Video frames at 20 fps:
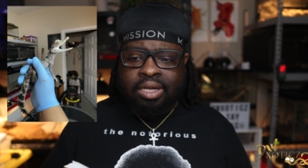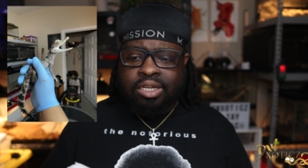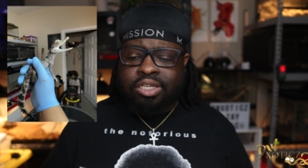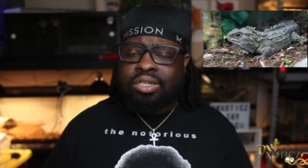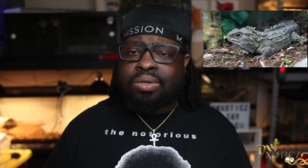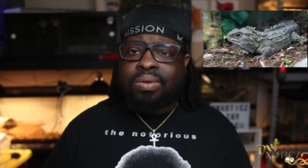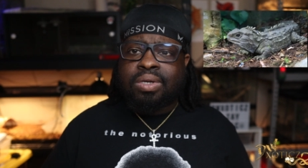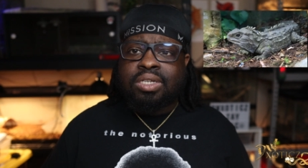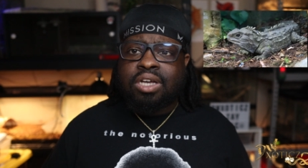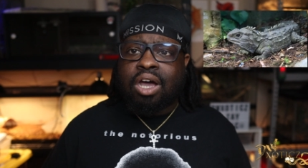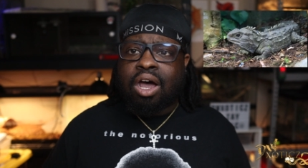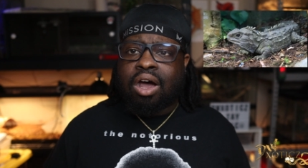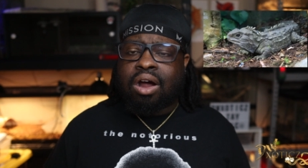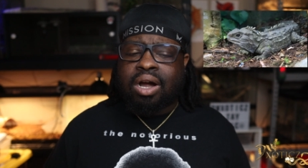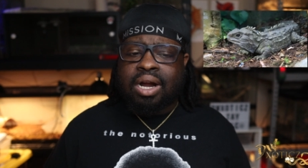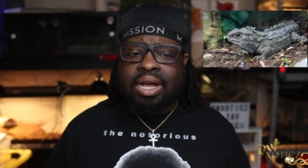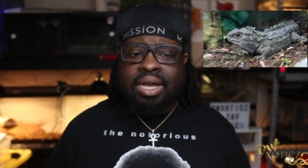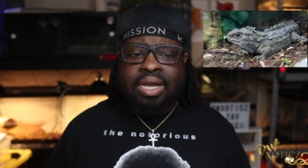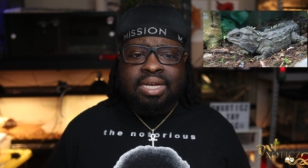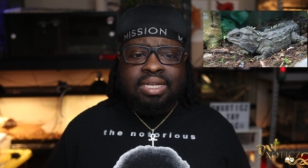
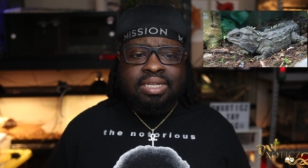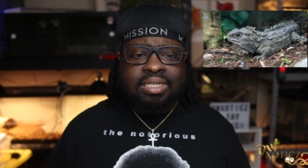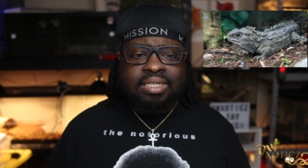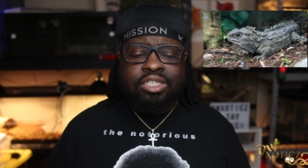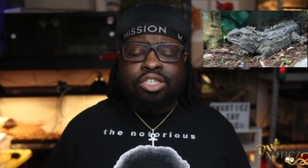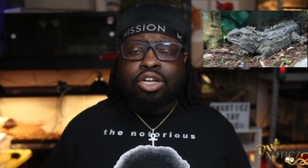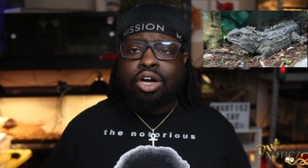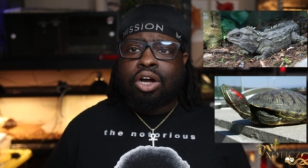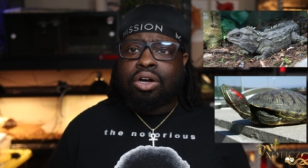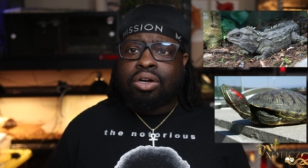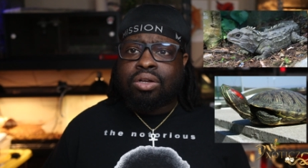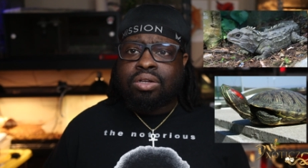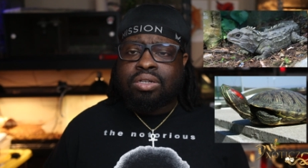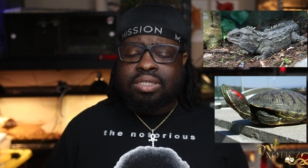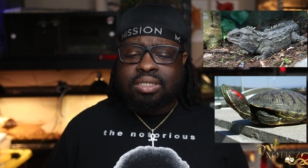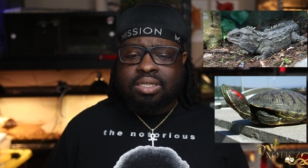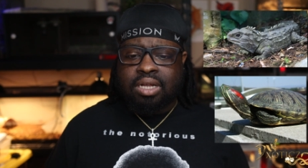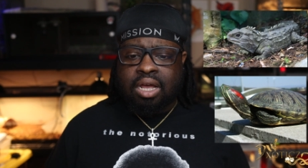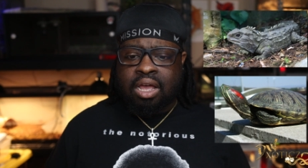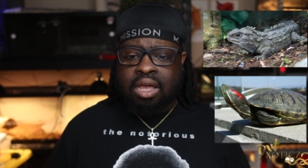tuataras,
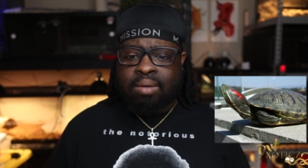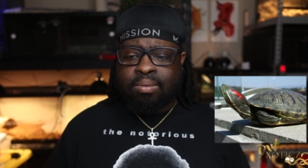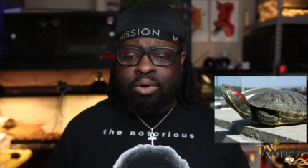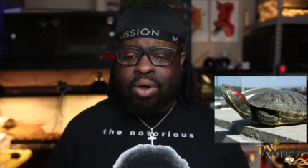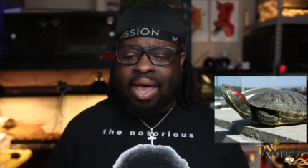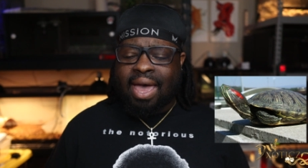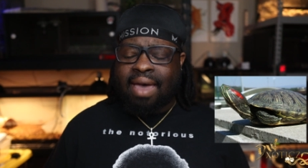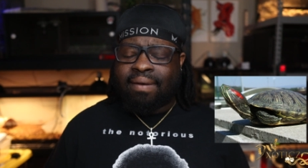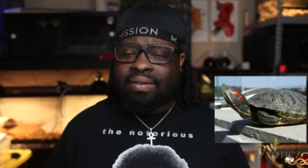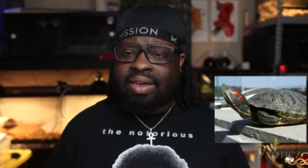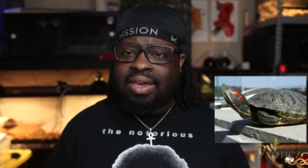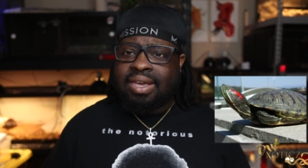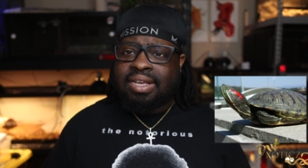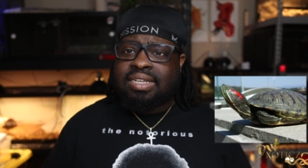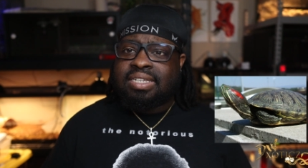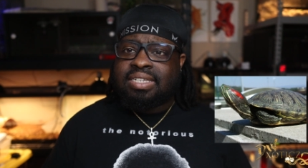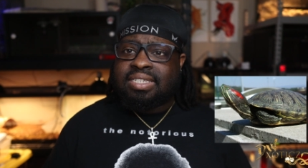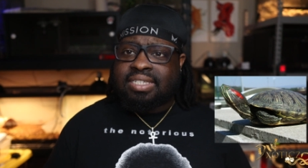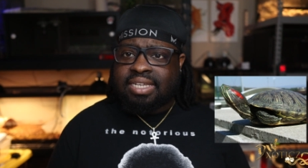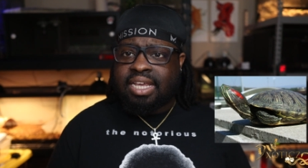turtles, who have
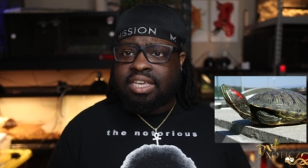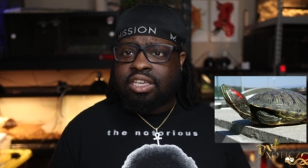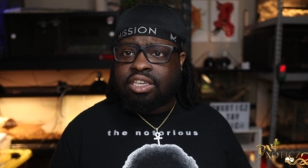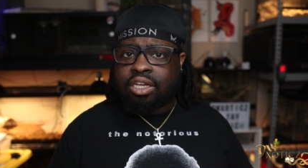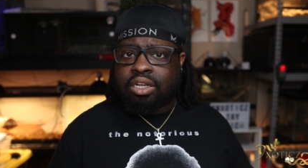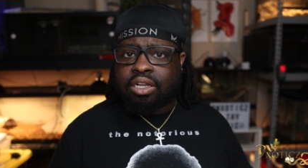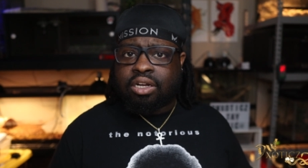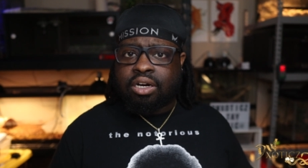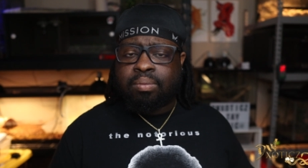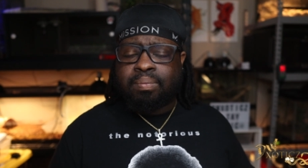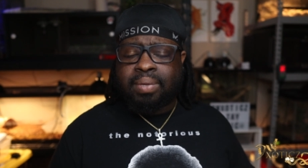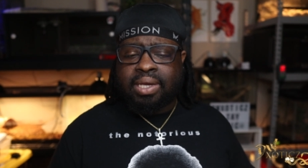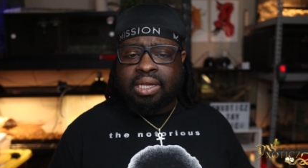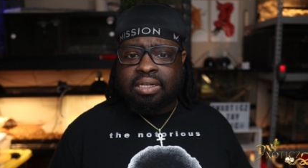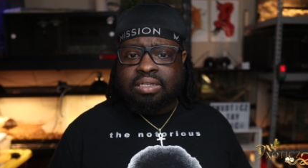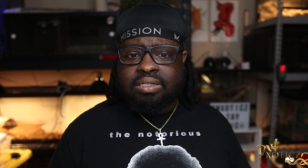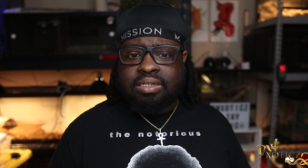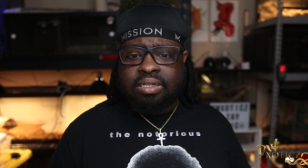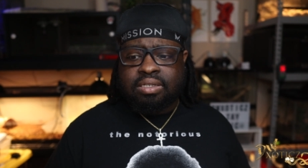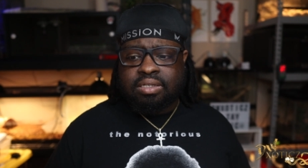singular
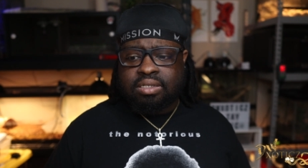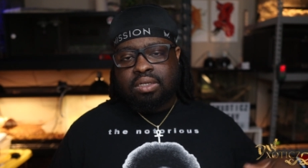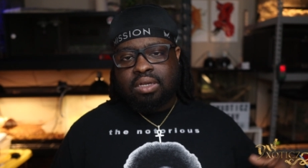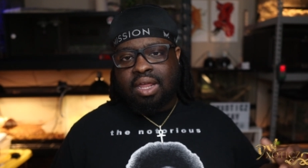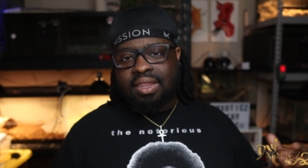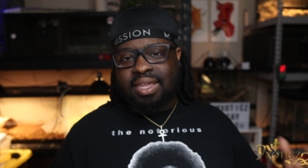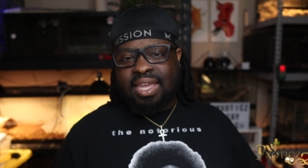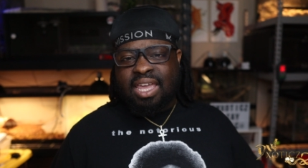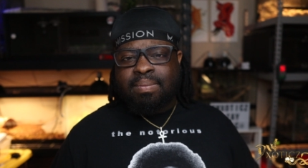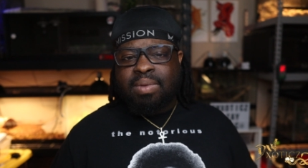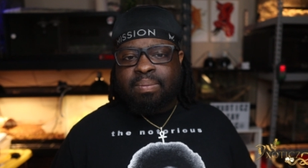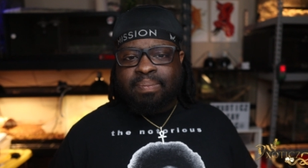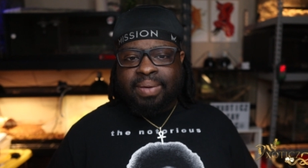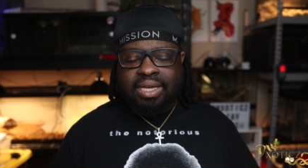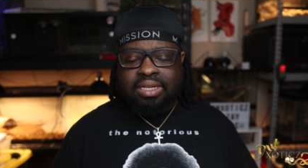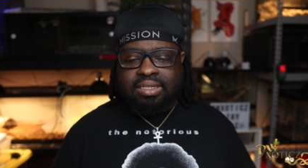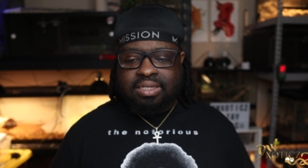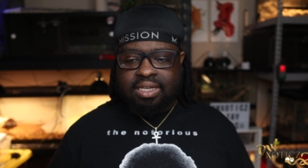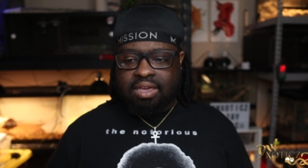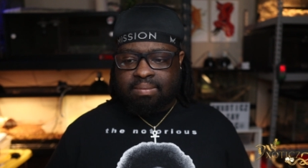penises. Now the
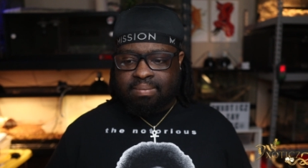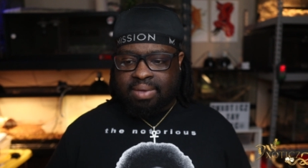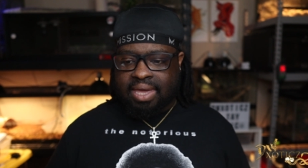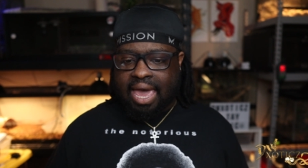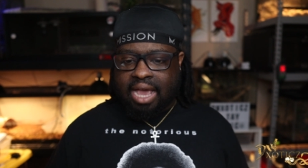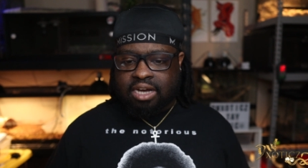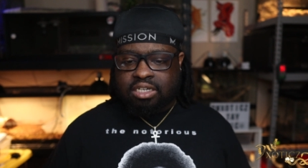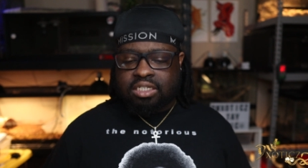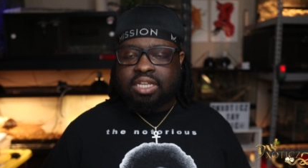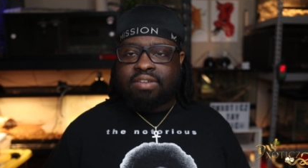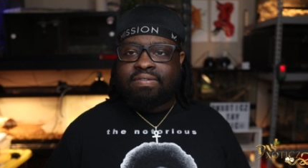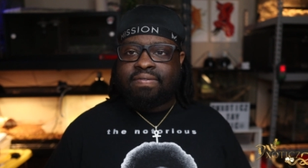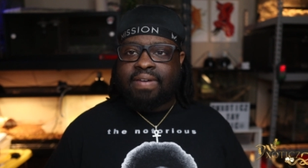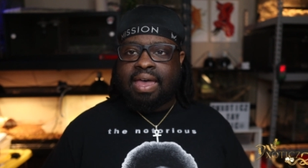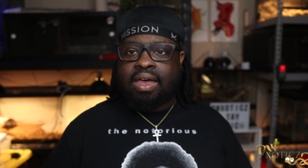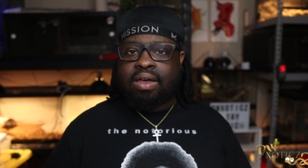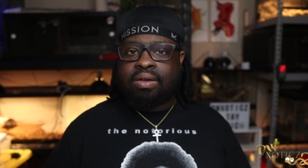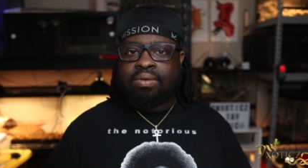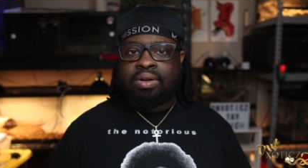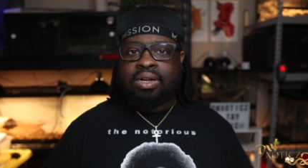hemipenes can be actually
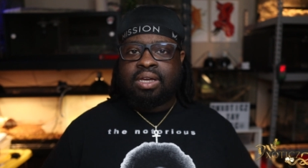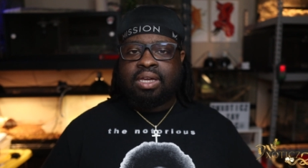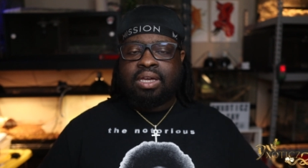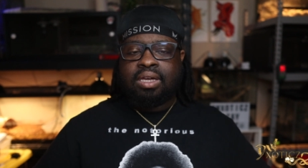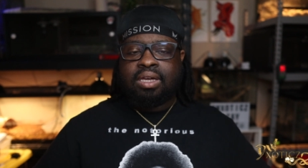found